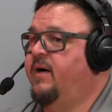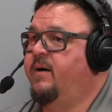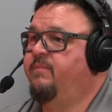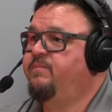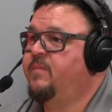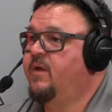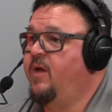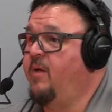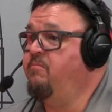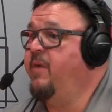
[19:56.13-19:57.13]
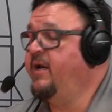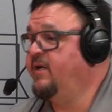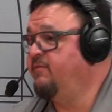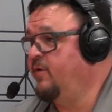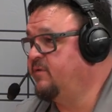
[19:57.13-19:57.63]
Um, and
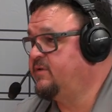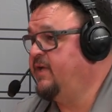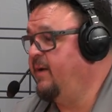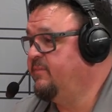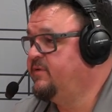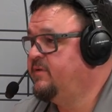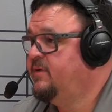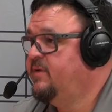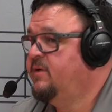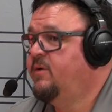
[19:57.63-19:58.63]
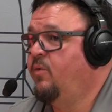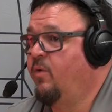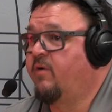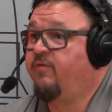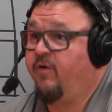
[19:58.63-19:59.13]
many of those stems
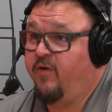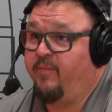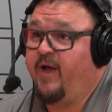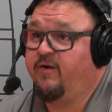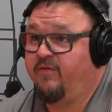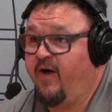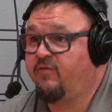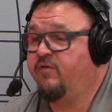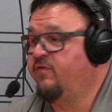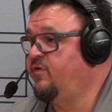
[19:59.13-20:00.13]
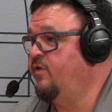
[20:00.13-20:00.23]
work for other manufacturers sure.